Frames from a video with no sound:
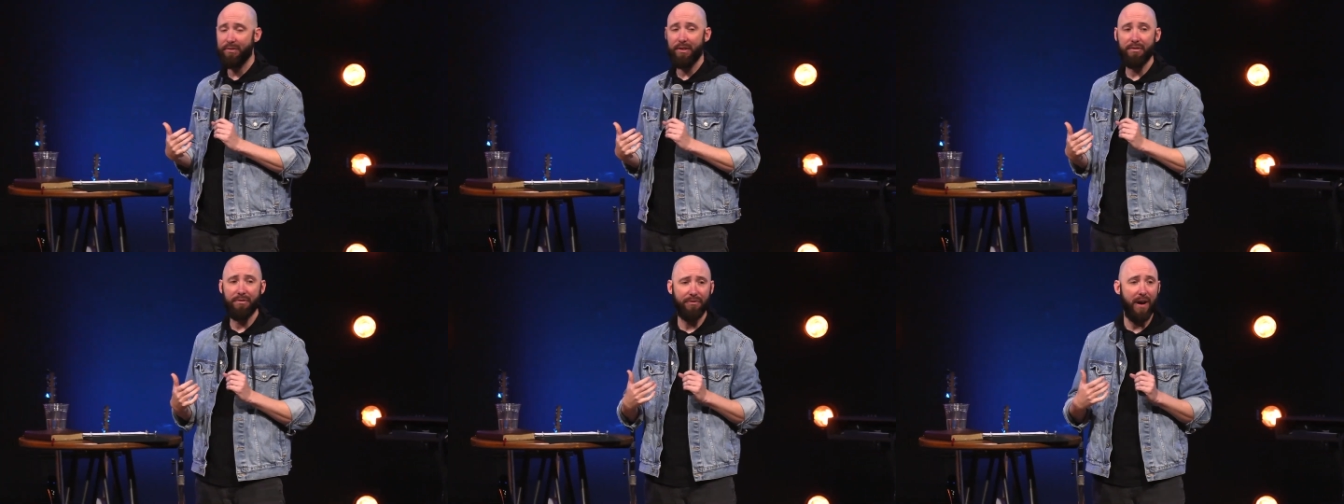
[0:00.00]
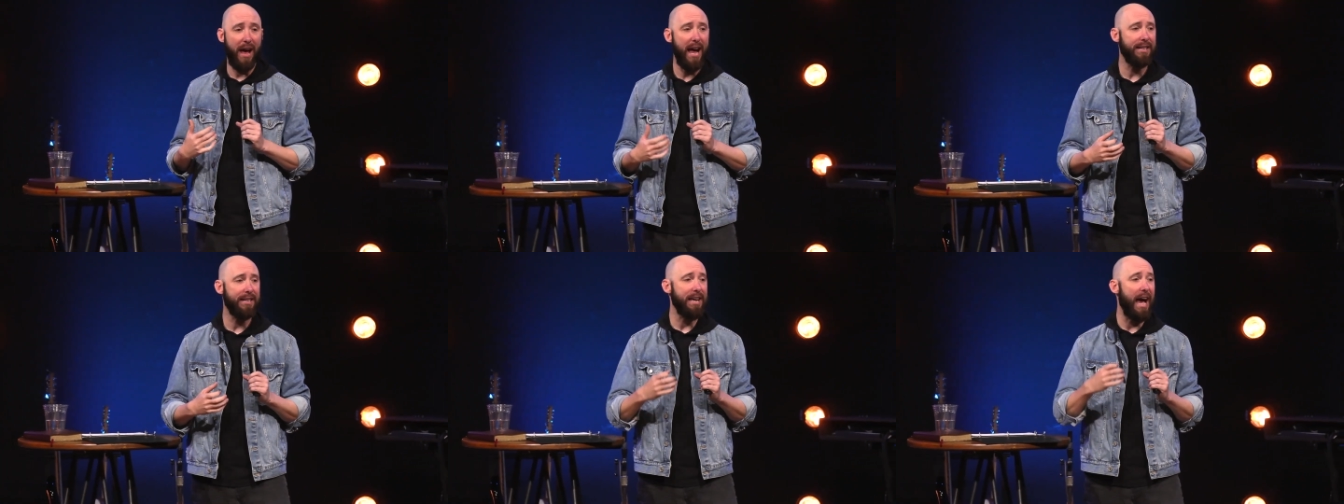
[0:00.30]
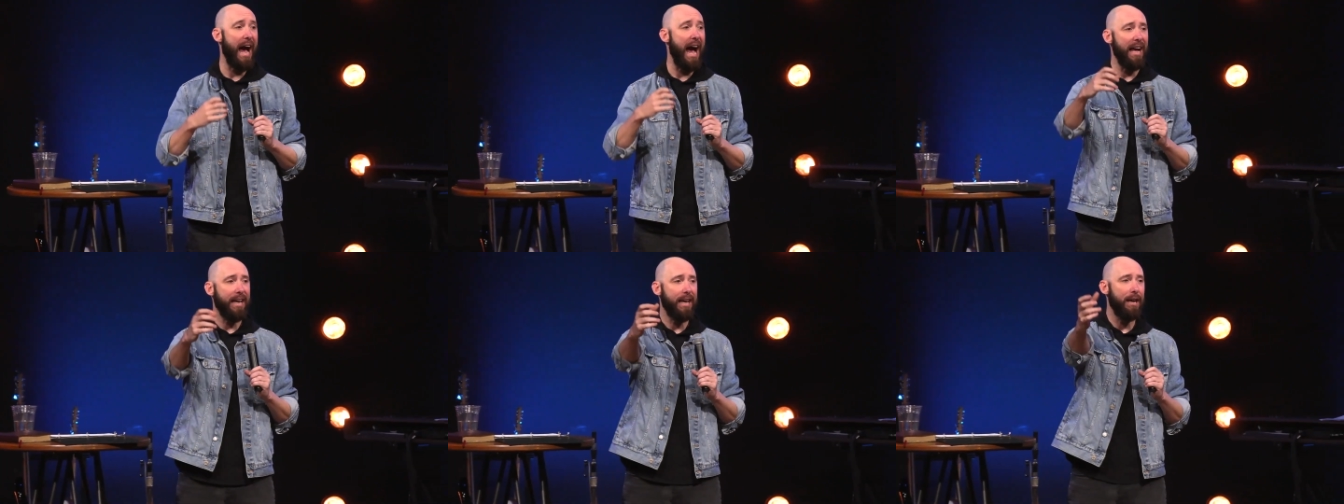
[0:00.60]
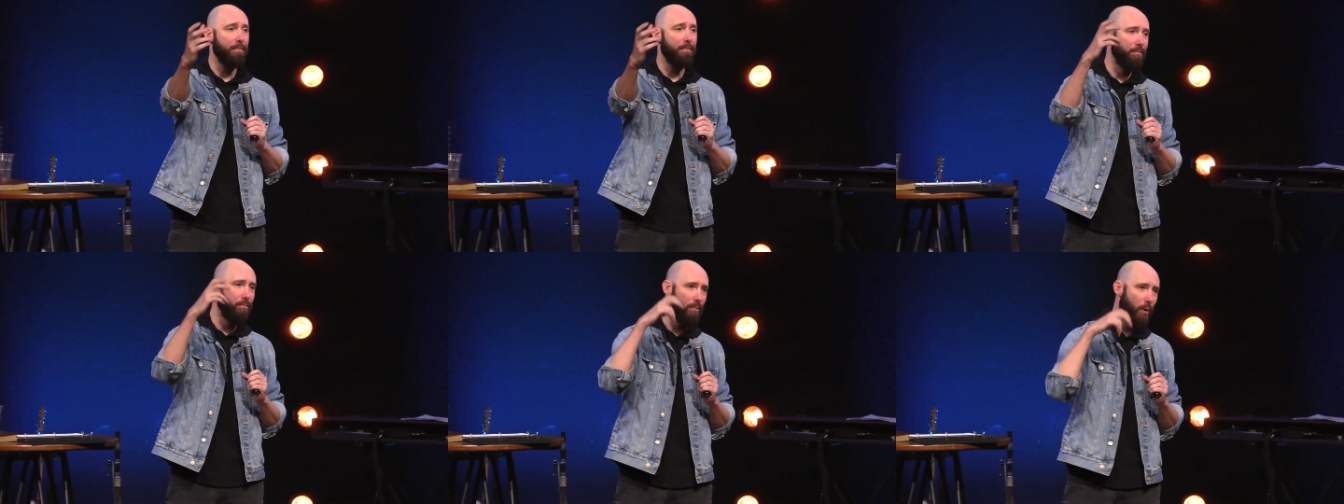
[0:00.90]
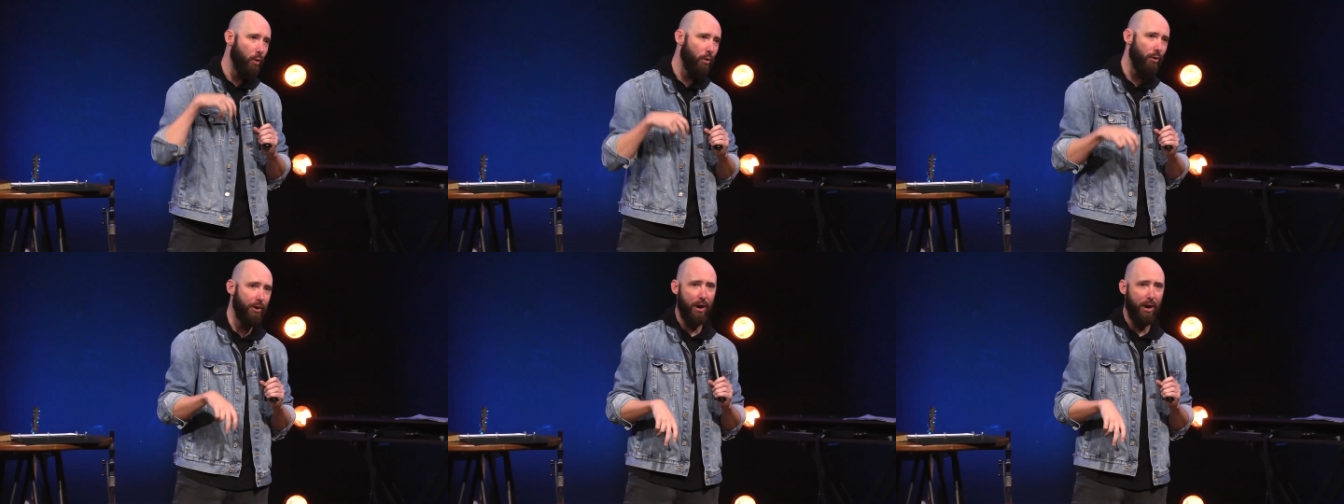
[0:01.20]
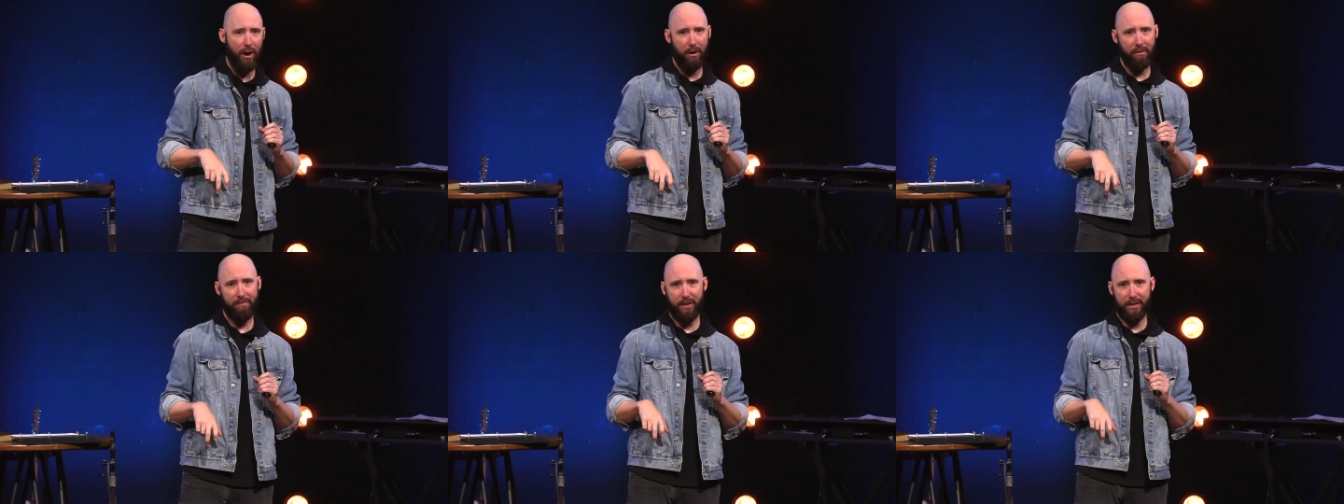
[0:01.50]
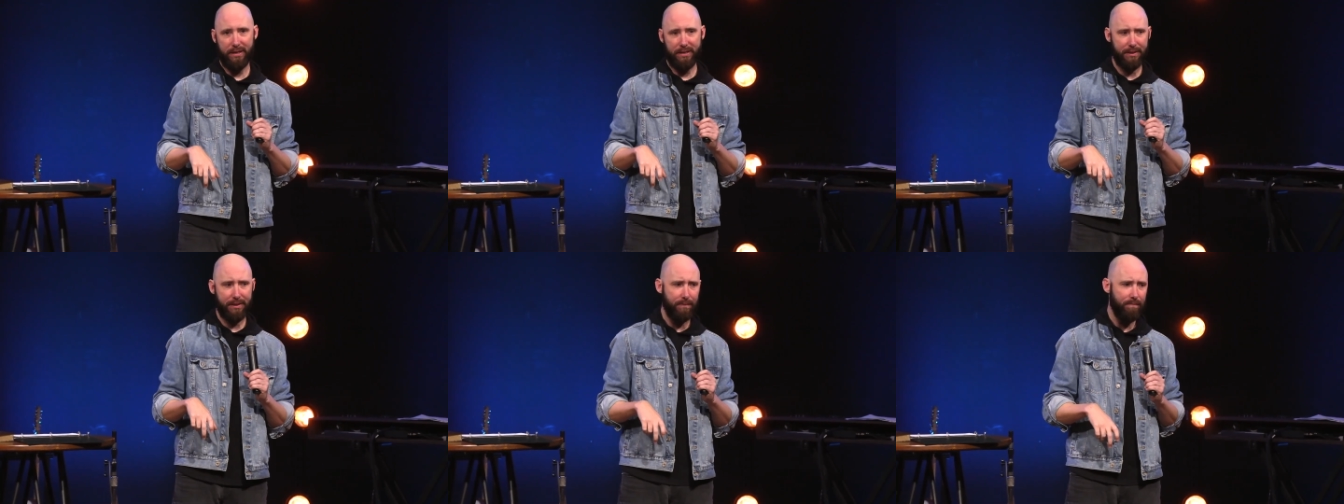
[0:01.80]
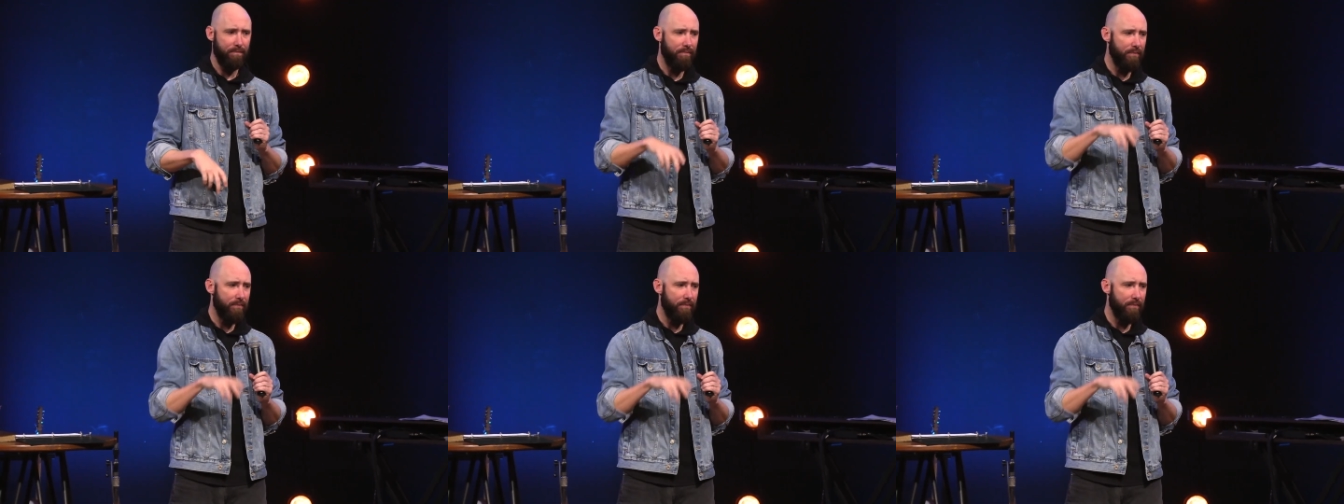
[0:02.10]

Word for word: In fact, I get more nervous